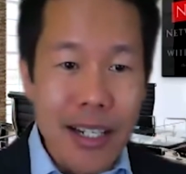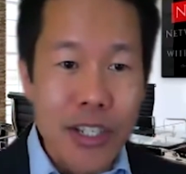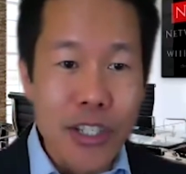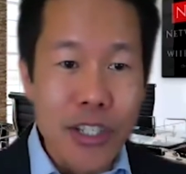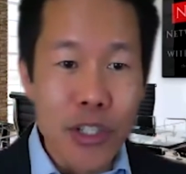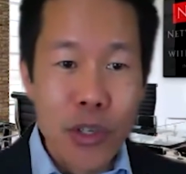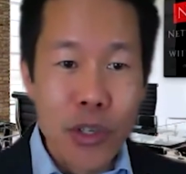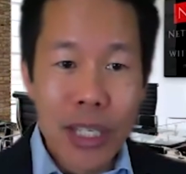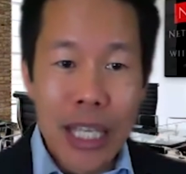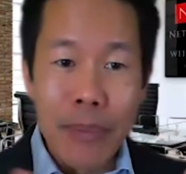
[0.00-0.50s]
So
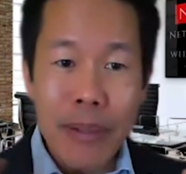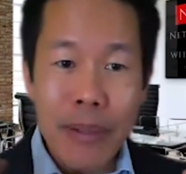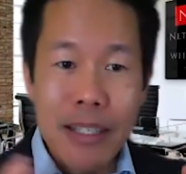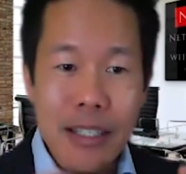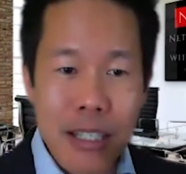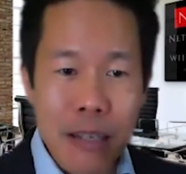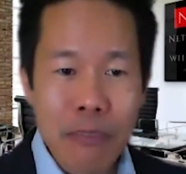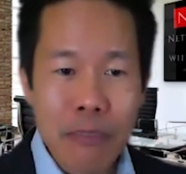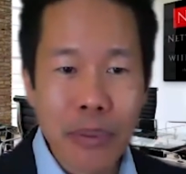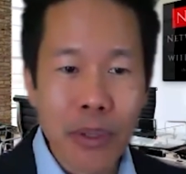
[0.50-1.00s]
you keep it
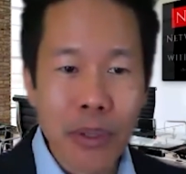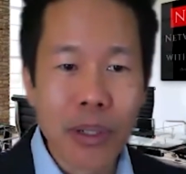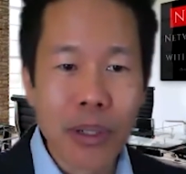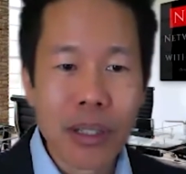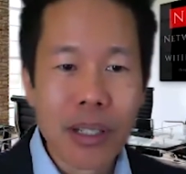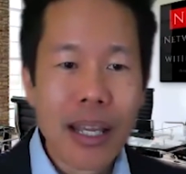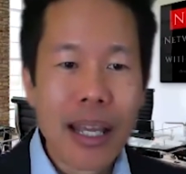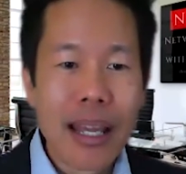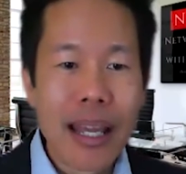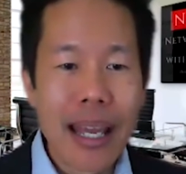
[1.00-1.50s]
simple,
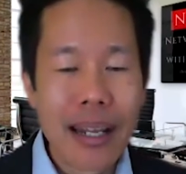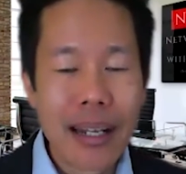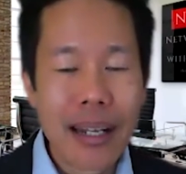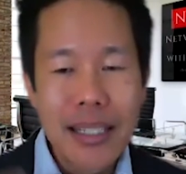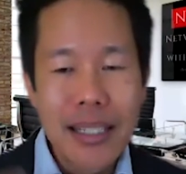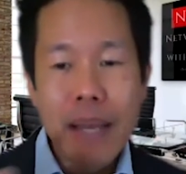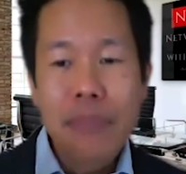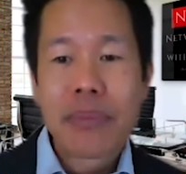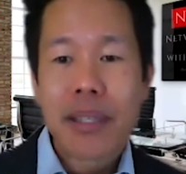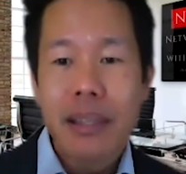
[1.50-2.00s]
and it's
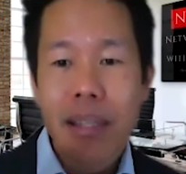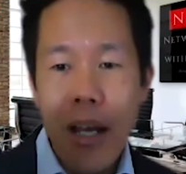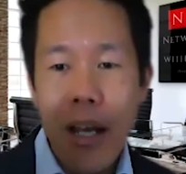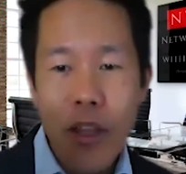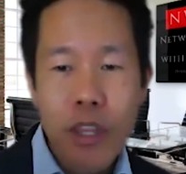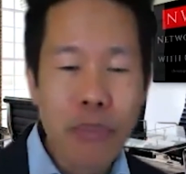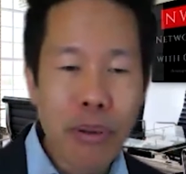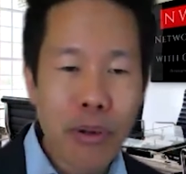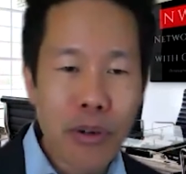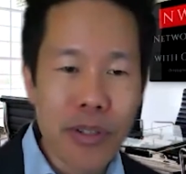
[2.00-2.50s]
up to the
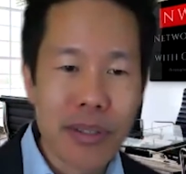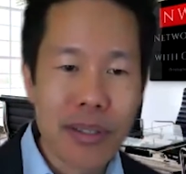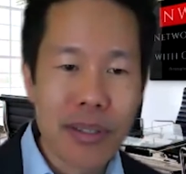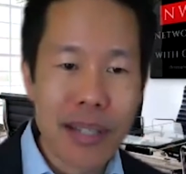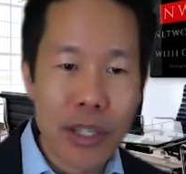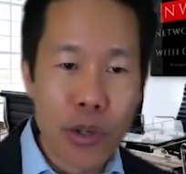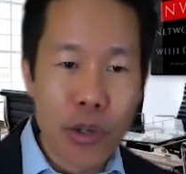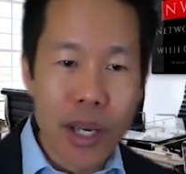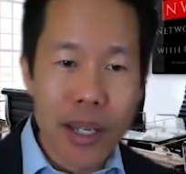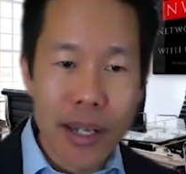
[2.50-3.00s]
other person
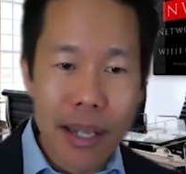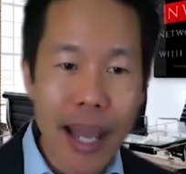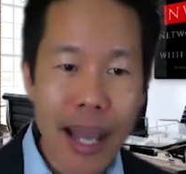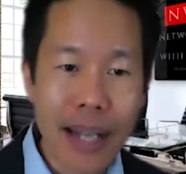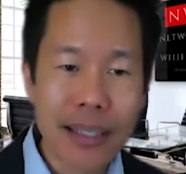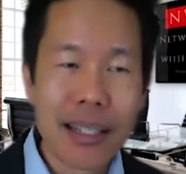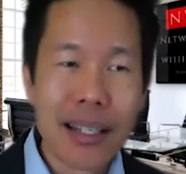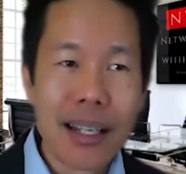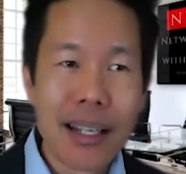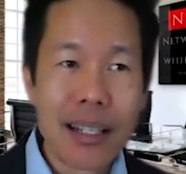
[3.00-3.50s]
that you
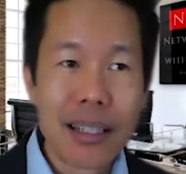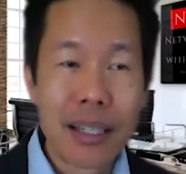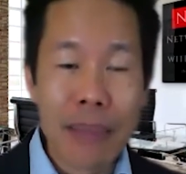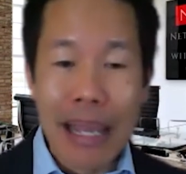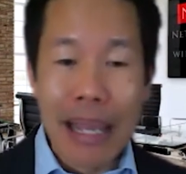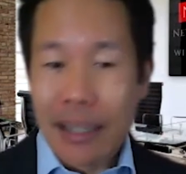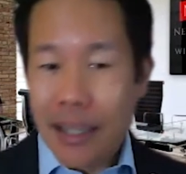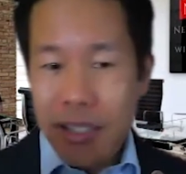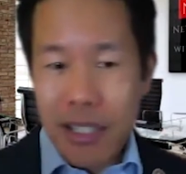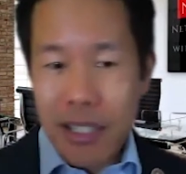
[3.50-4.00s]
connect to make
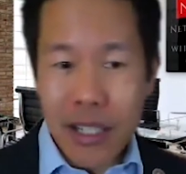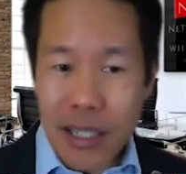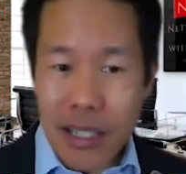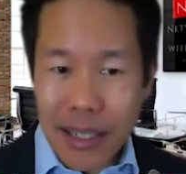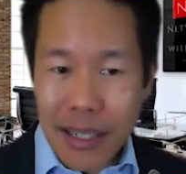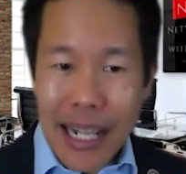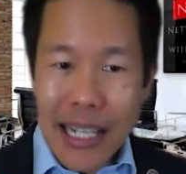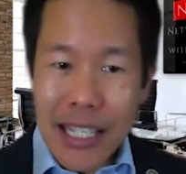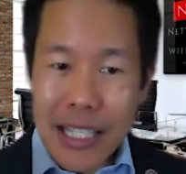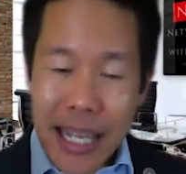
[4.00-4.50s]
the decision.
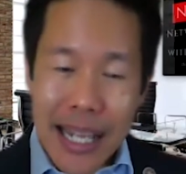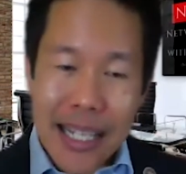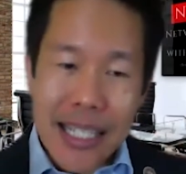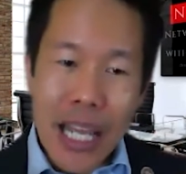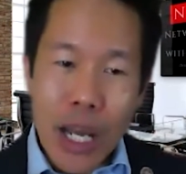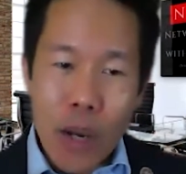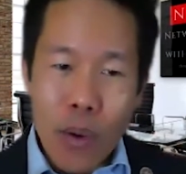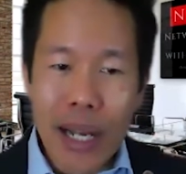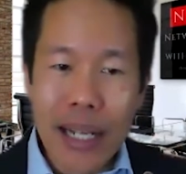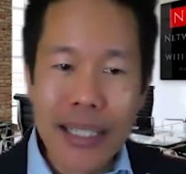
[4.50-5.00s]
That's
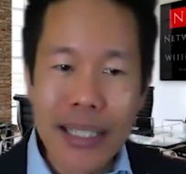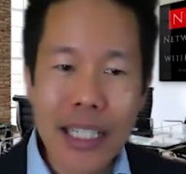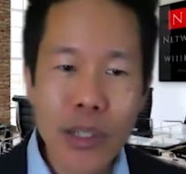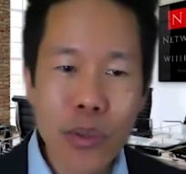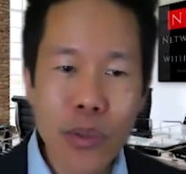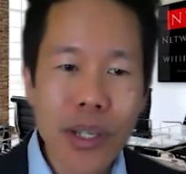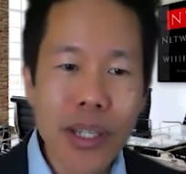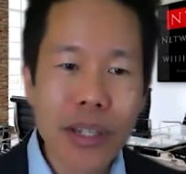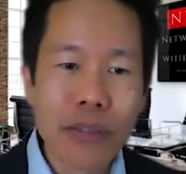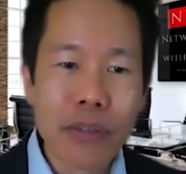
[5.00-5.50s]
how I deal
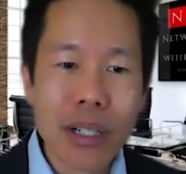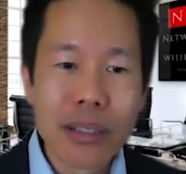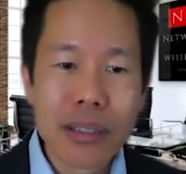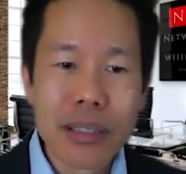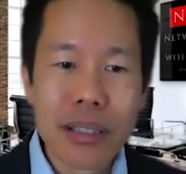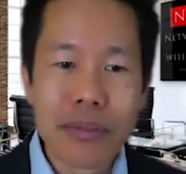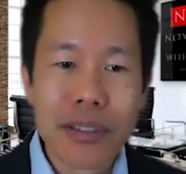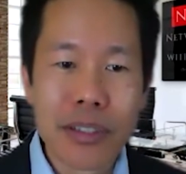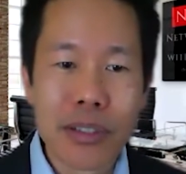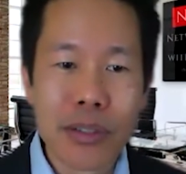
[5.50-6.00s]
with it
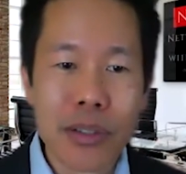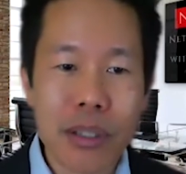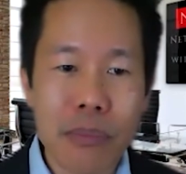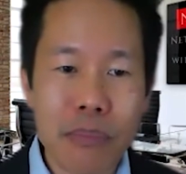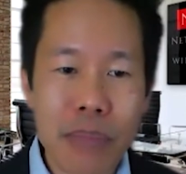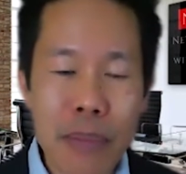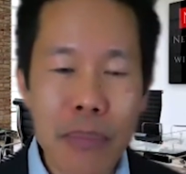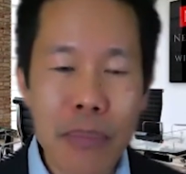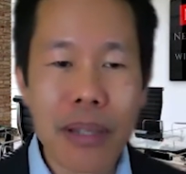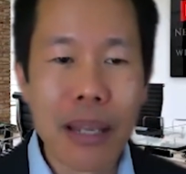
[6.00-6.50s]
relative to the
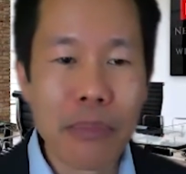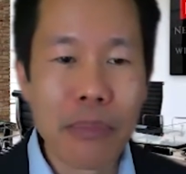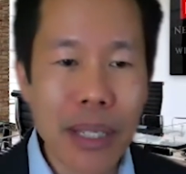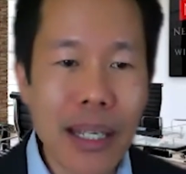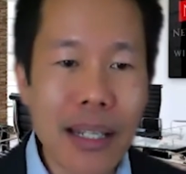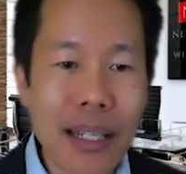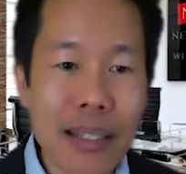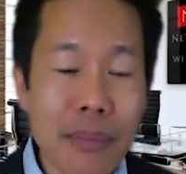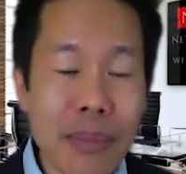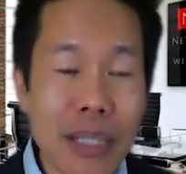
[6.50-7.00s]
people I
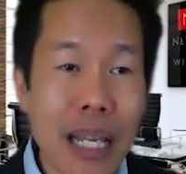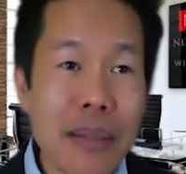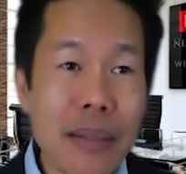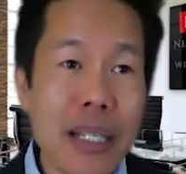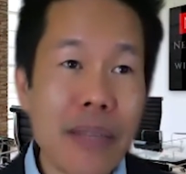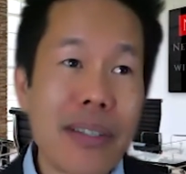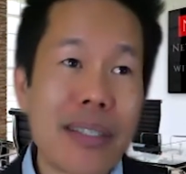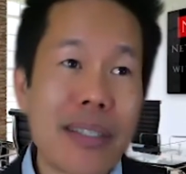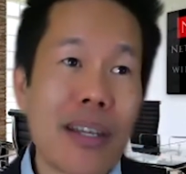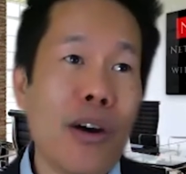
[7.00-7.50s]
meet. Sometimes
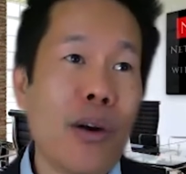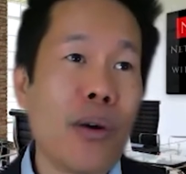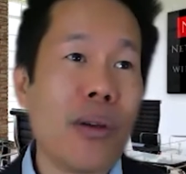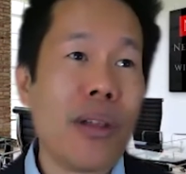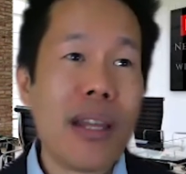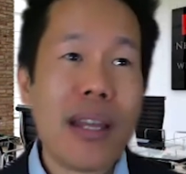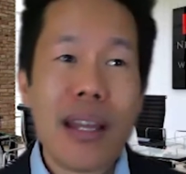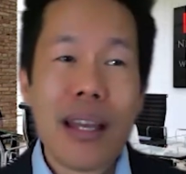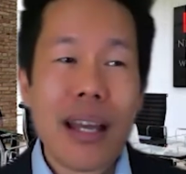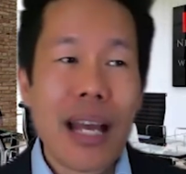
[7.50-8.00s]
if I say, oh,
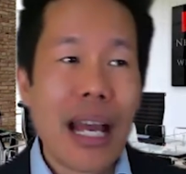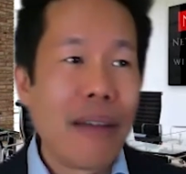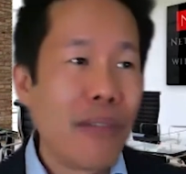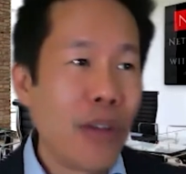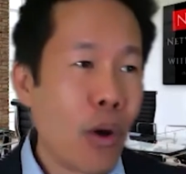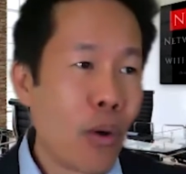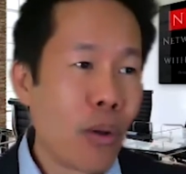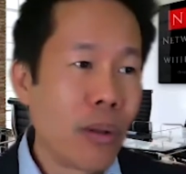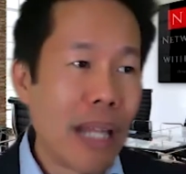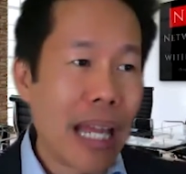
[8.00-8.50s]
I've
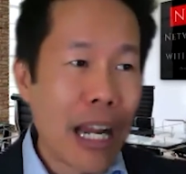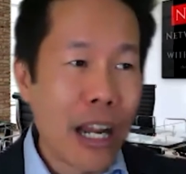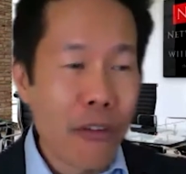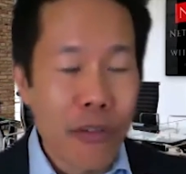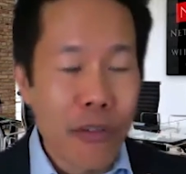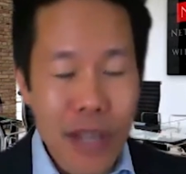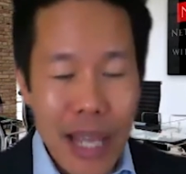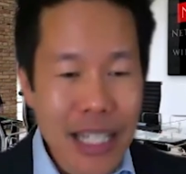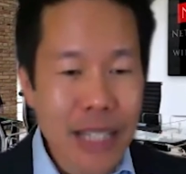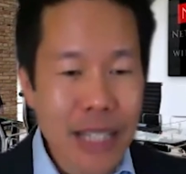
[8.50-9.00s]
known Larry
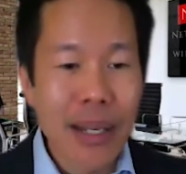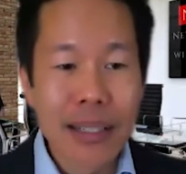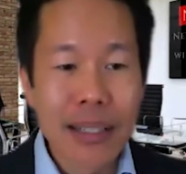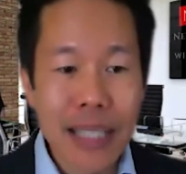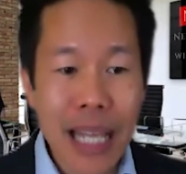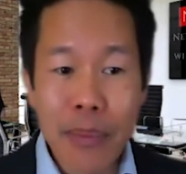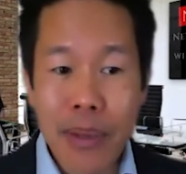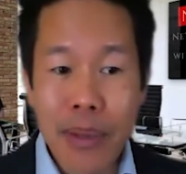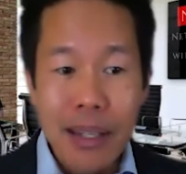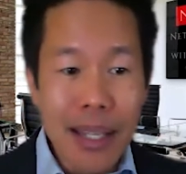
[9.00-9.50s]
for X amount of
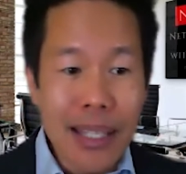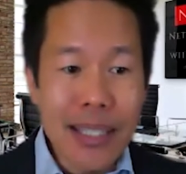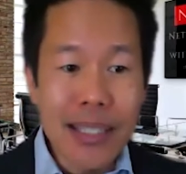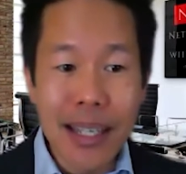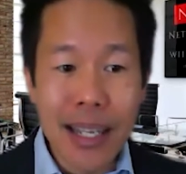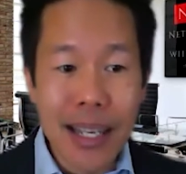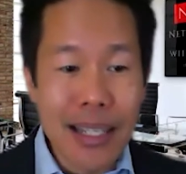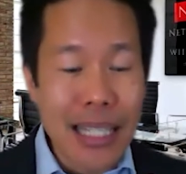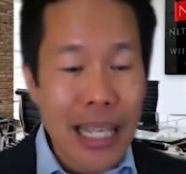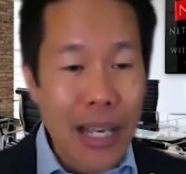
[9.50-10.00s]
time, but in this
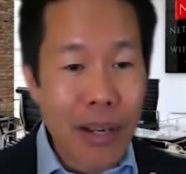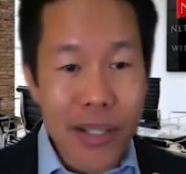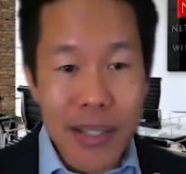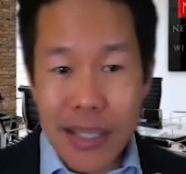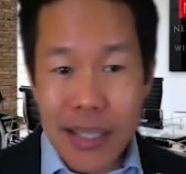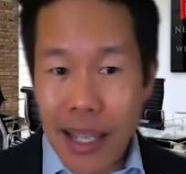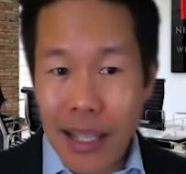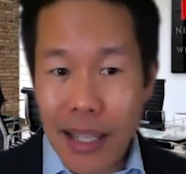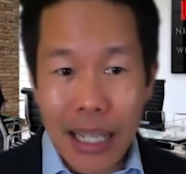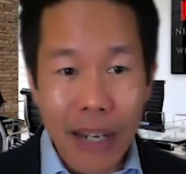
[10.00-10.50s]
case, I would just
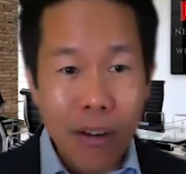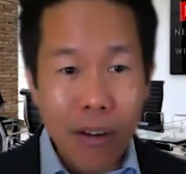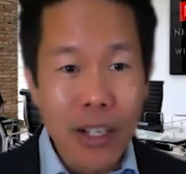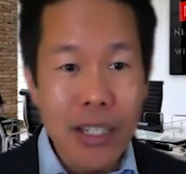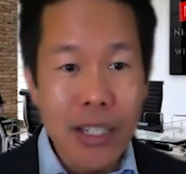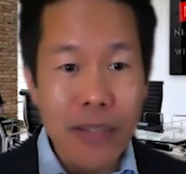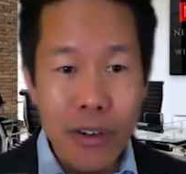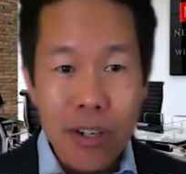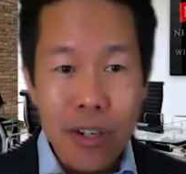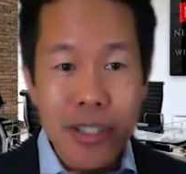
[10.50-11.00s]
say, Larry is
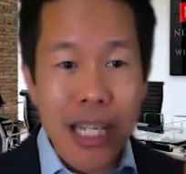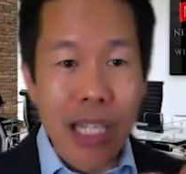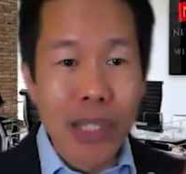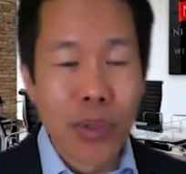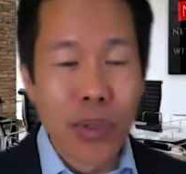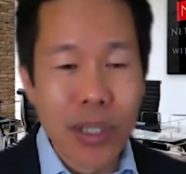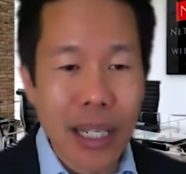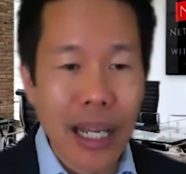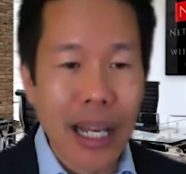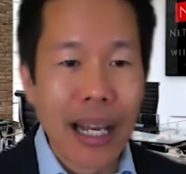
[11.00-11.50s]
a very
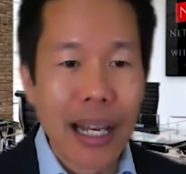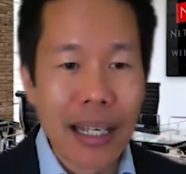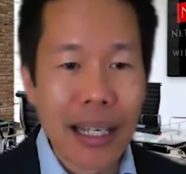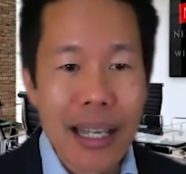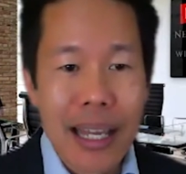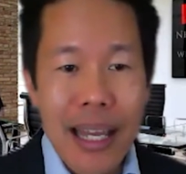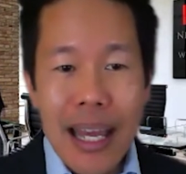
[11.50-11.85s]
genuine guy.